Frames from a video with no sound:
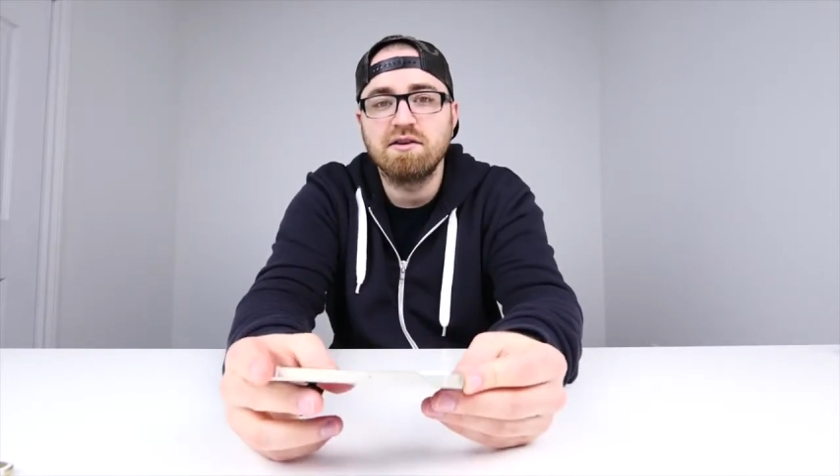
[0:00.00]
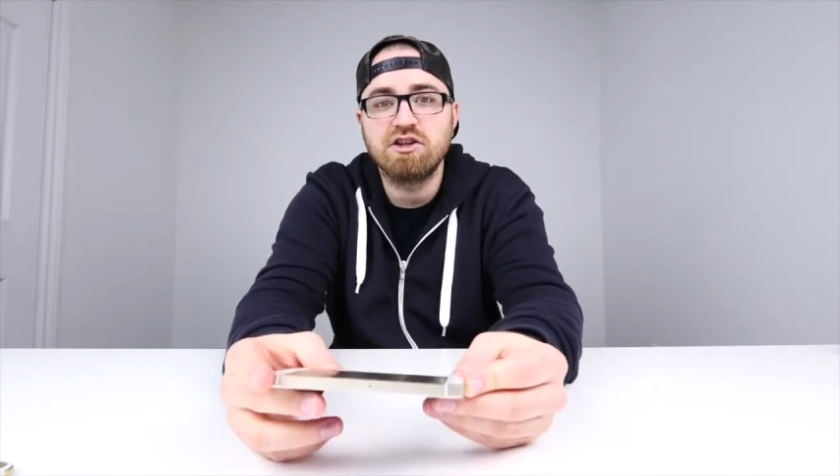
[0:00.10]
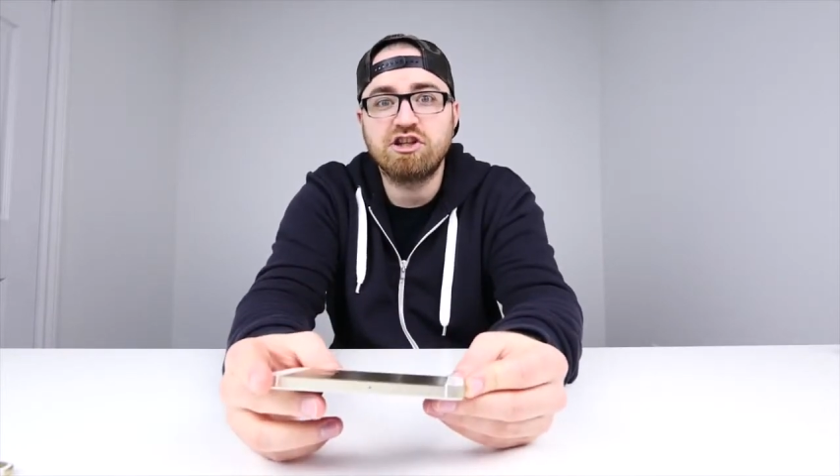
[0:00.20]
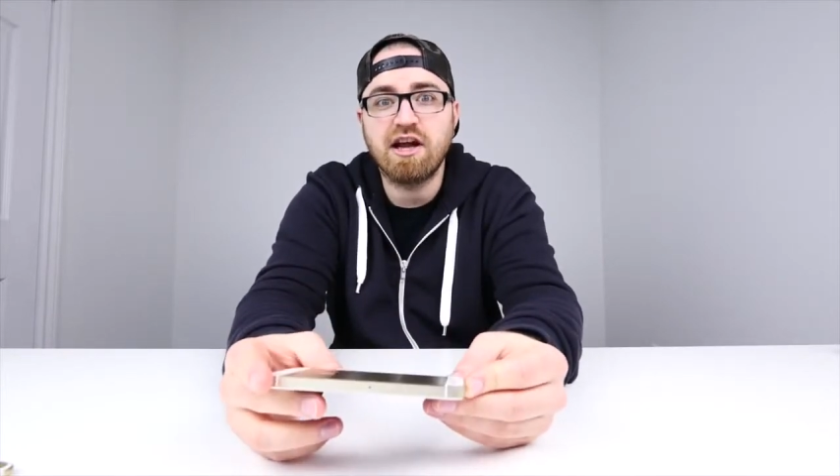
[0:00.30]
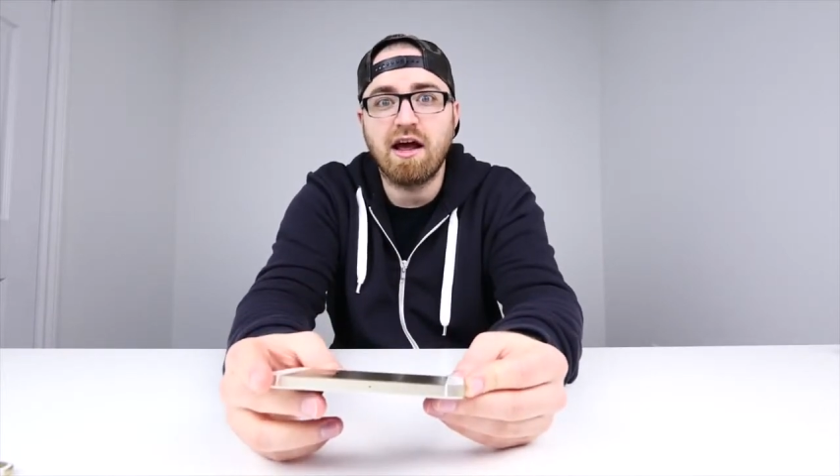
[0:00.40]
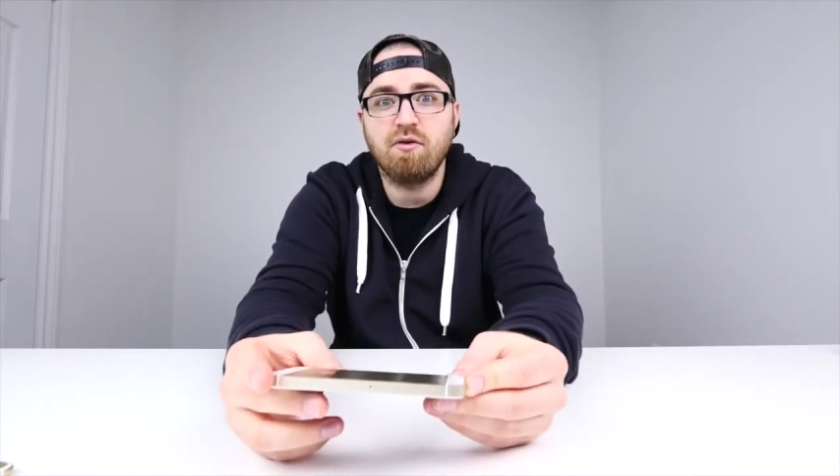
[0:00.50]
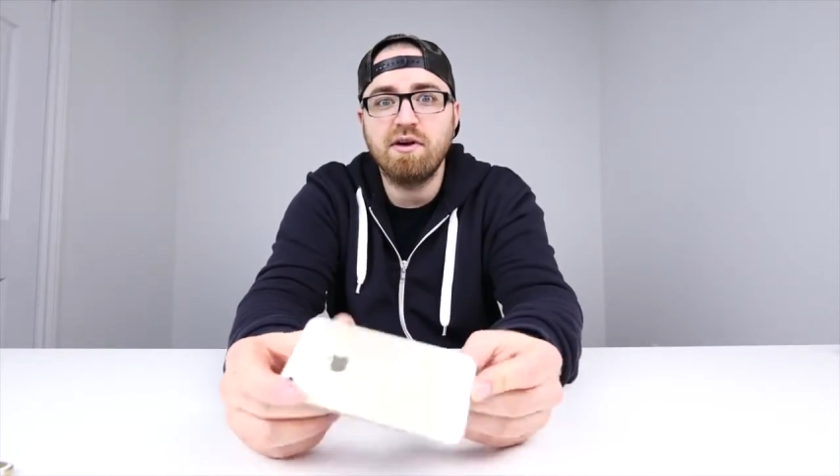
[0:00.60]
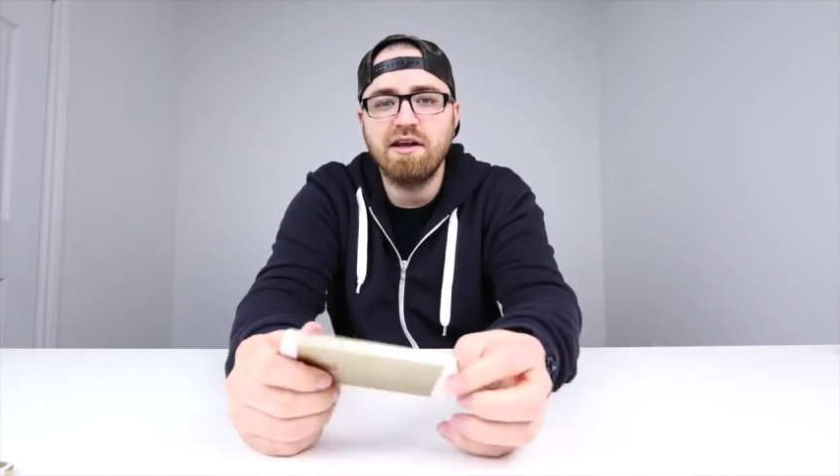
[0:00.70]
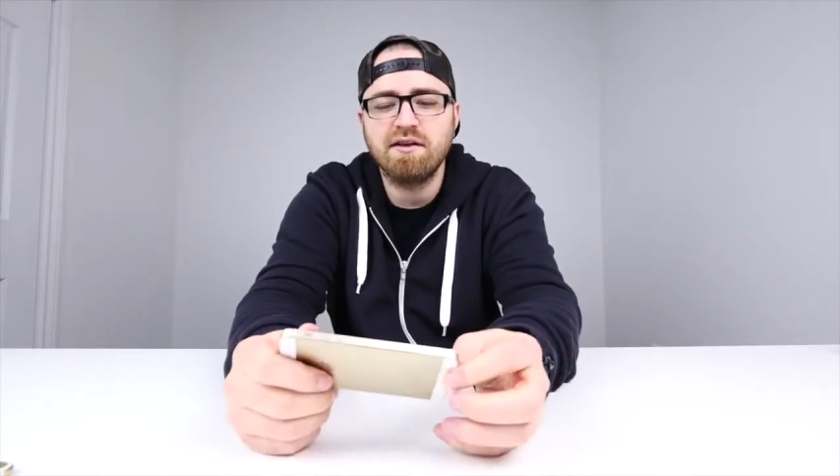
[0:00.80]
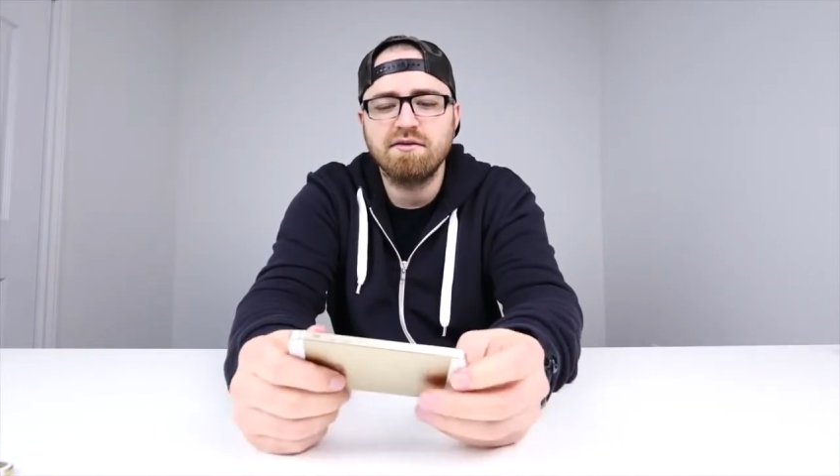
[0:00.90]
Shall
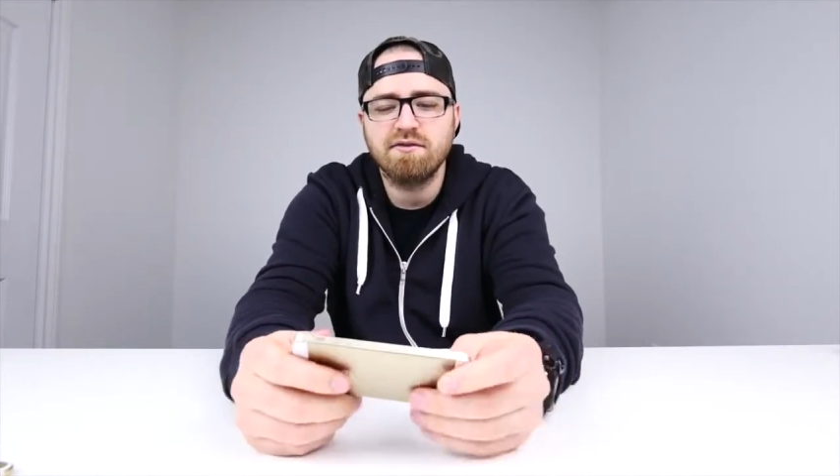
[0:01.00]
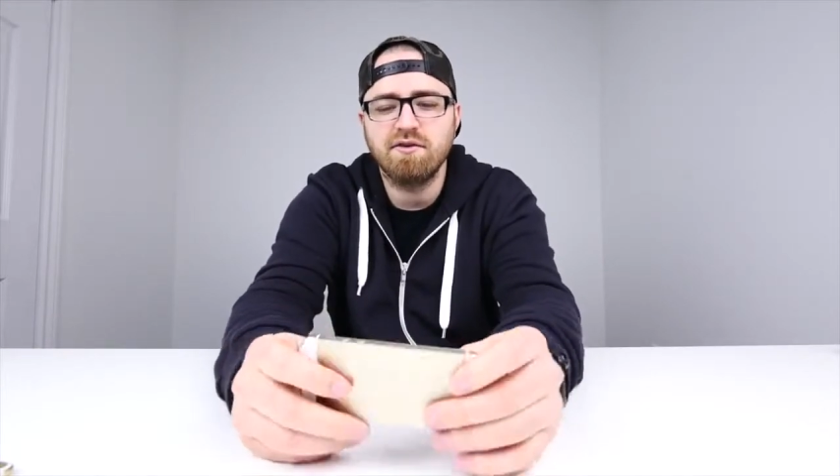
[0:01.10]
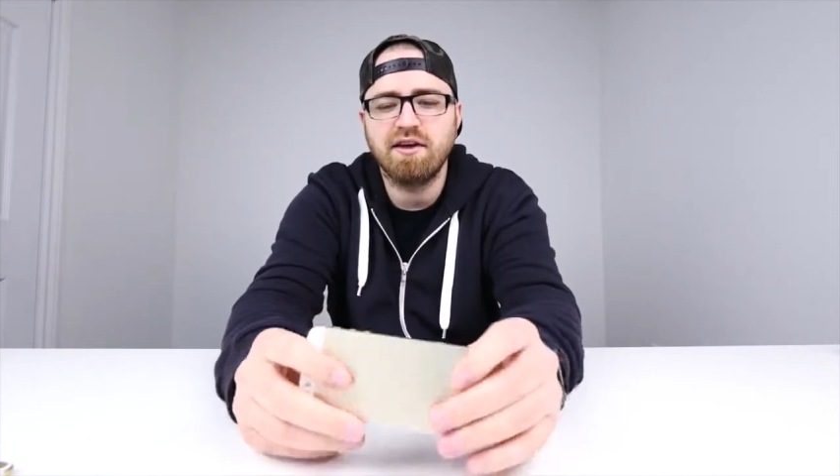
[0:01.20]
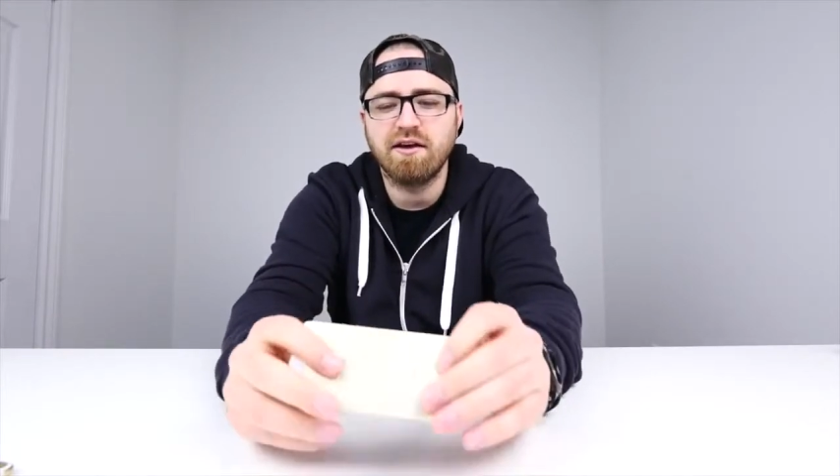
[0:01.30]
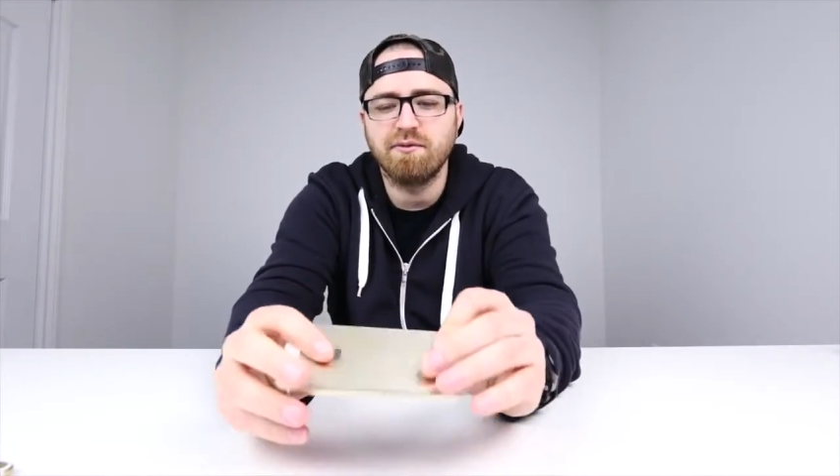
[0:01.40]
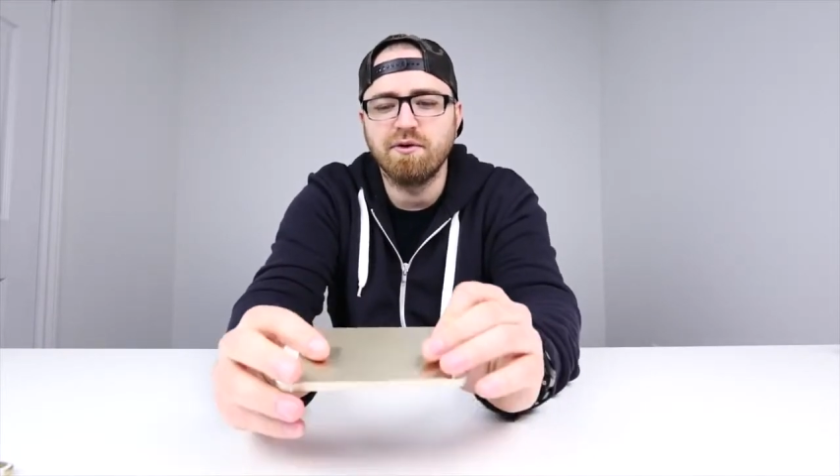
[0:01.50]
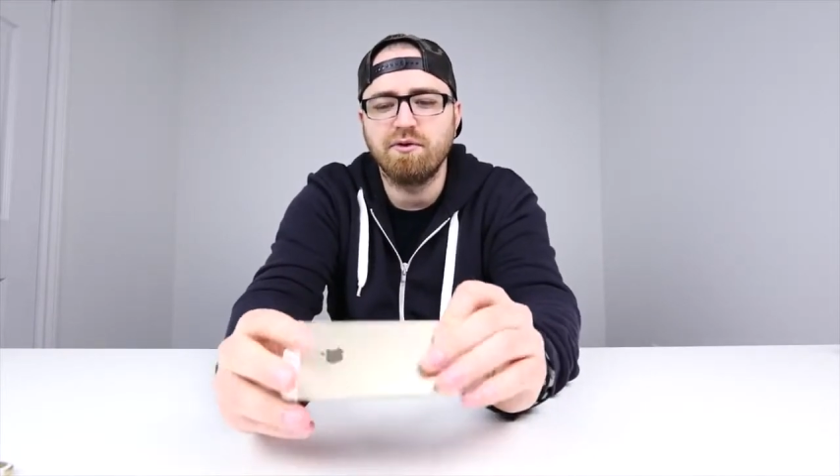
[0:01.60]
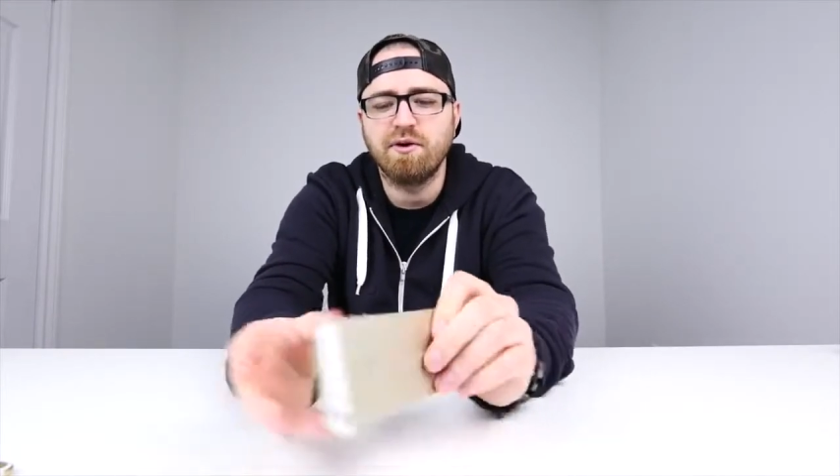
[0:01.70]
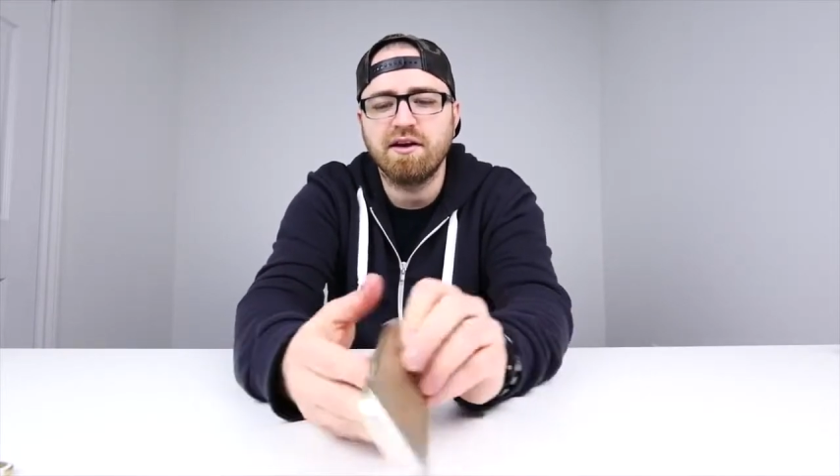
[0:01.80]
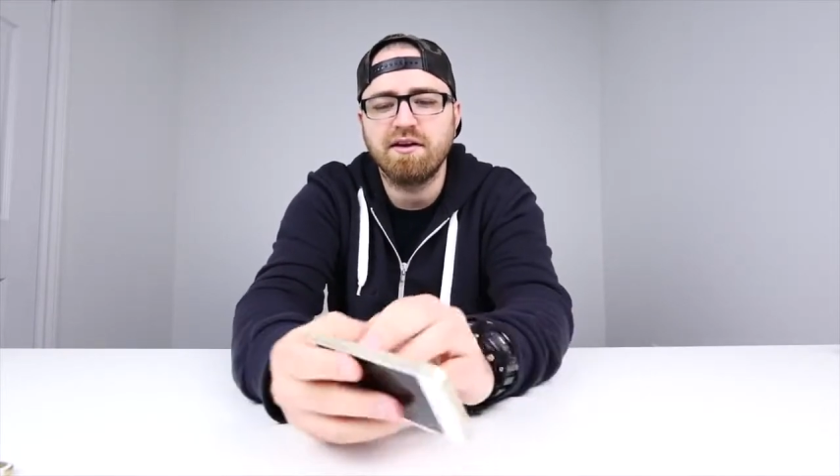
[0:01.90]
we? Okay, real
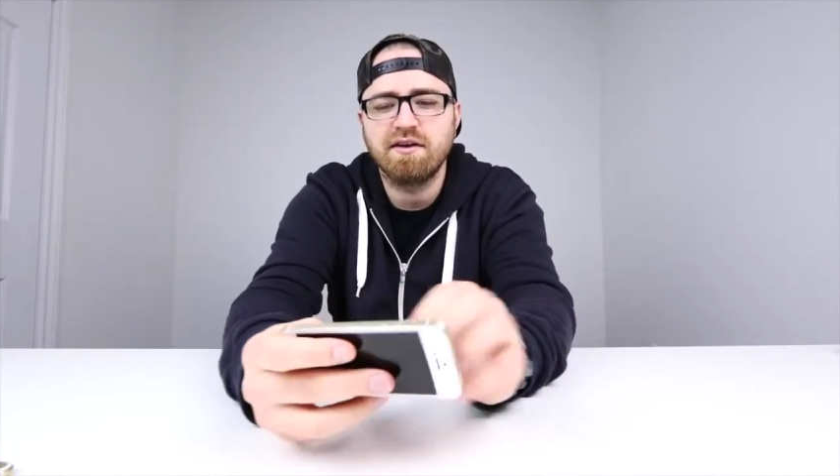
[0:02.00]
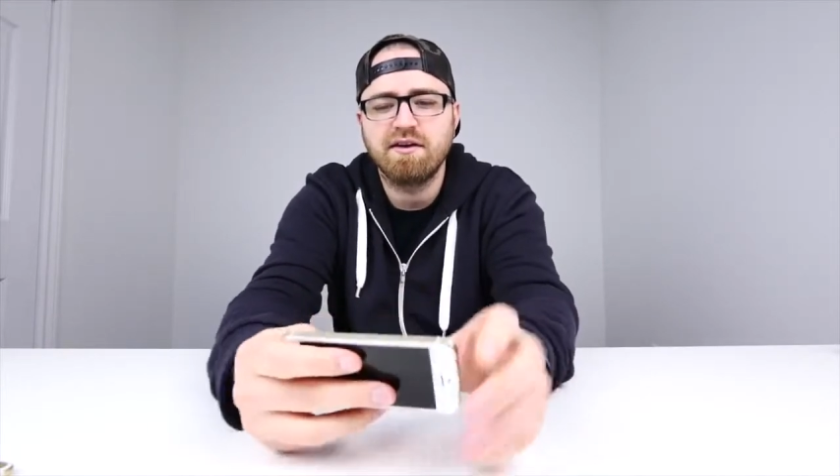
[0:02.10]
quick.